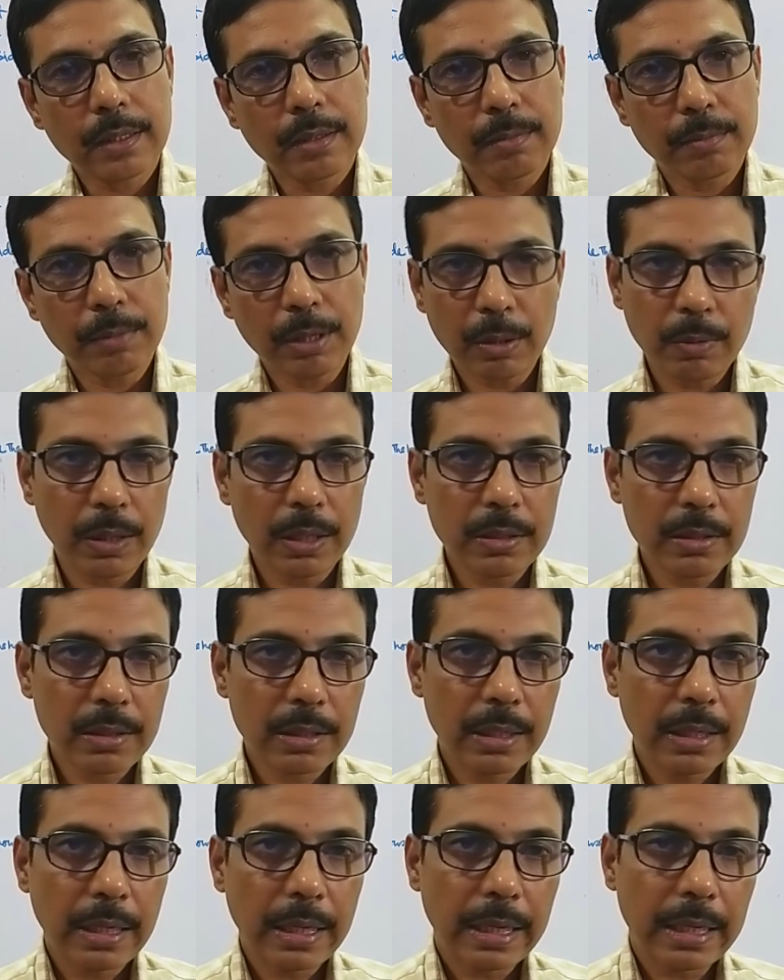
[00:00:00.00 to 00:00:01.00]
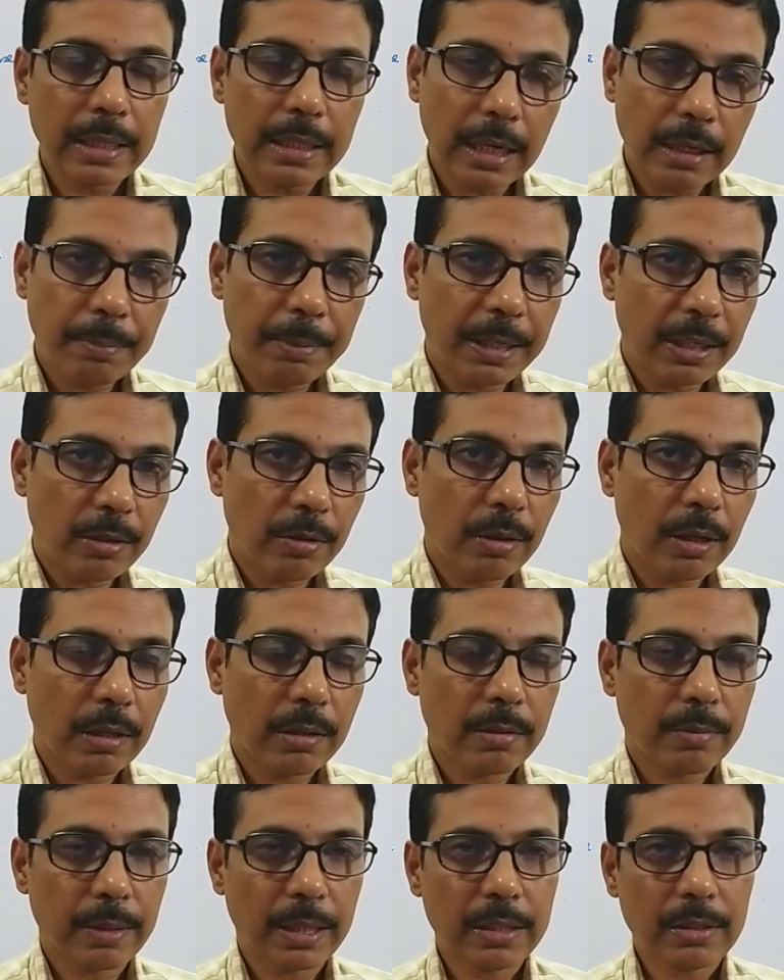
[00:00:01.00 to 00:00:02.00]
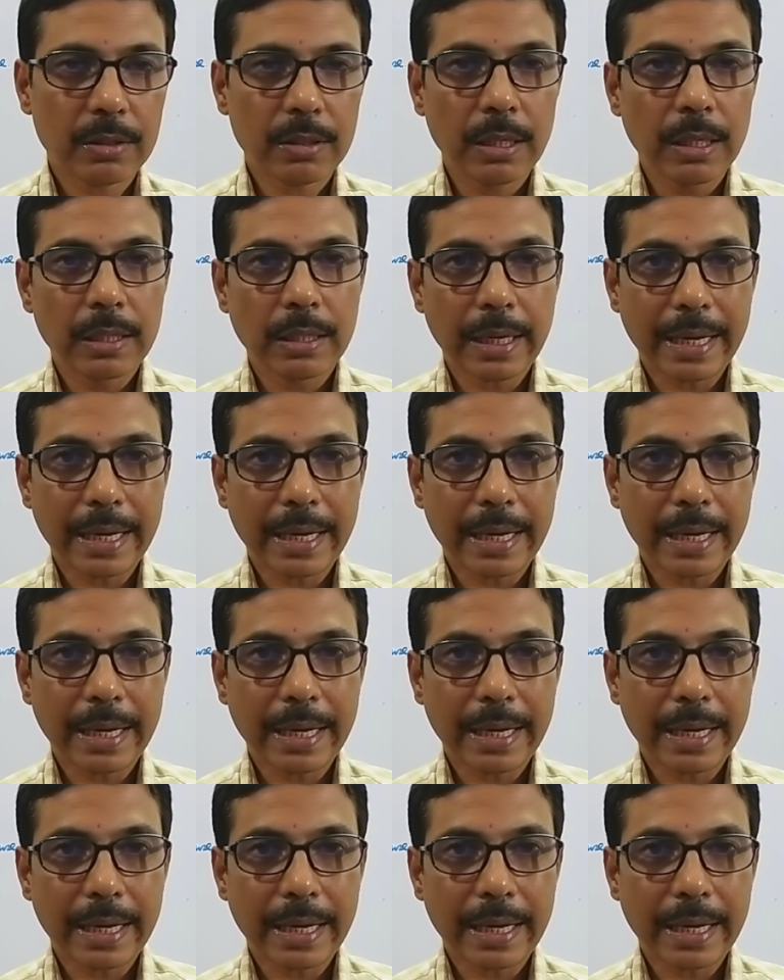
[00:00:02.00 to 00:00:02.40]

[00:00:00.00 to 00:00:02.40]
because in that particular place,